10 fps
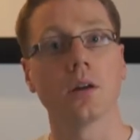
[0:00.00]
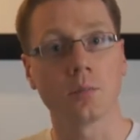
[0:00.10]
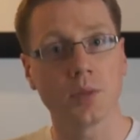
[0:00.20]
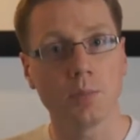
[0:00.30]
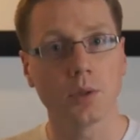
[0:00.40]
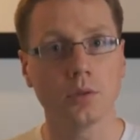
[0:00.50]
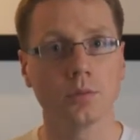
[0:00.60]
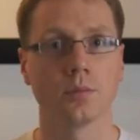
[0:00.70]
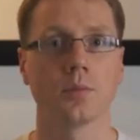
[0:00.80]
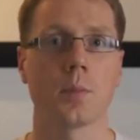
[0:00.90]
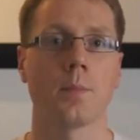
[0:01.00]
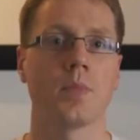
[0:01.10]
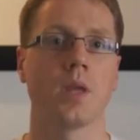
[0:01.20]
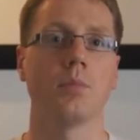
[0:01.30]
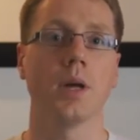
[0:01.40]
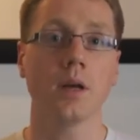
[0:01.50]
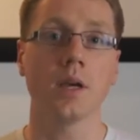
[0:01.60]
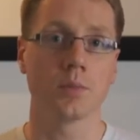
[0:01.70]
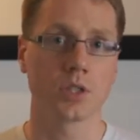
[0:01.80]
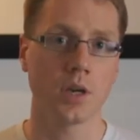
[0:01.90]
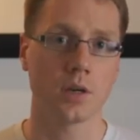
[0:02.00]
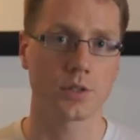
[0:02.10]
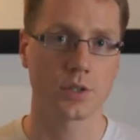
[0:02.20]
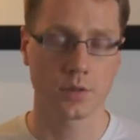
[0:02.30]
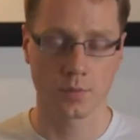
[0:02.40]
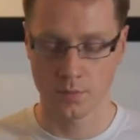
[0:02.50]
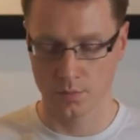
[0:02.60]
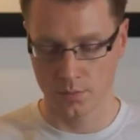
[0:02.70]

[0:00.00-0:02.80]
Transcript: are other people, but I am scarce.